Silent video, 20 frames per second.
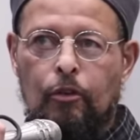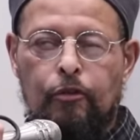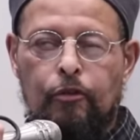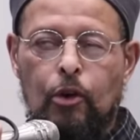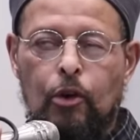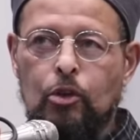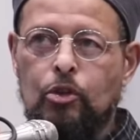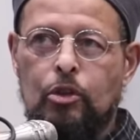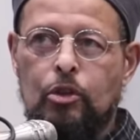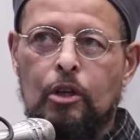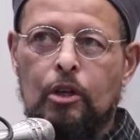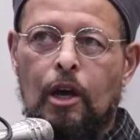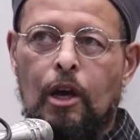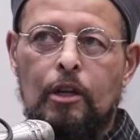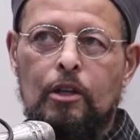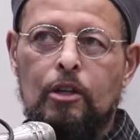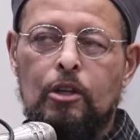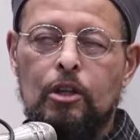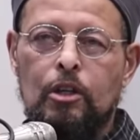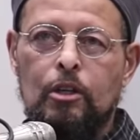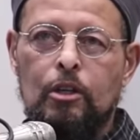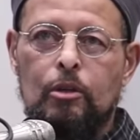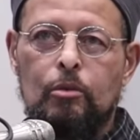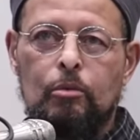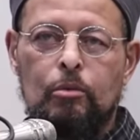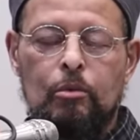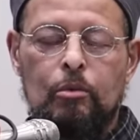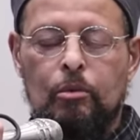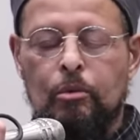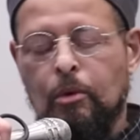The first thing I
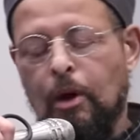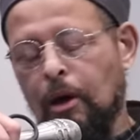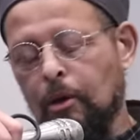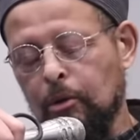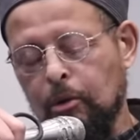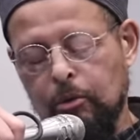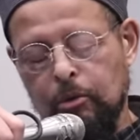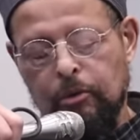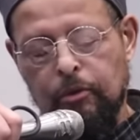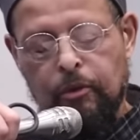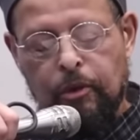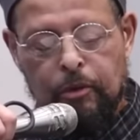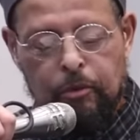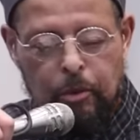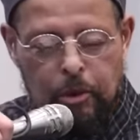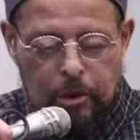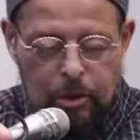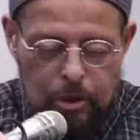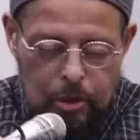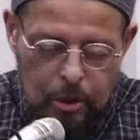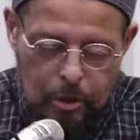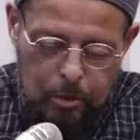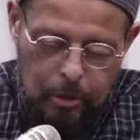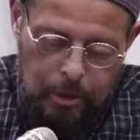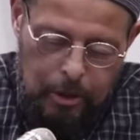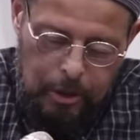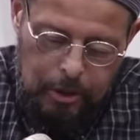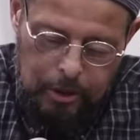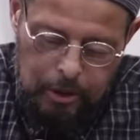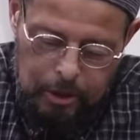did, I don't even want to say
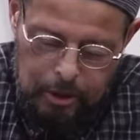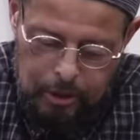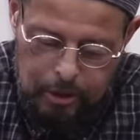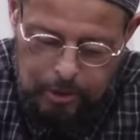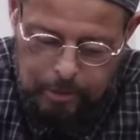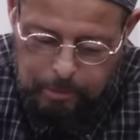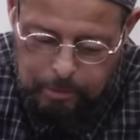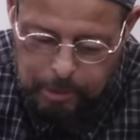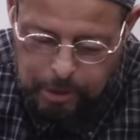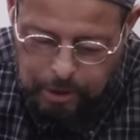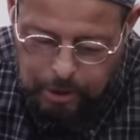what I did,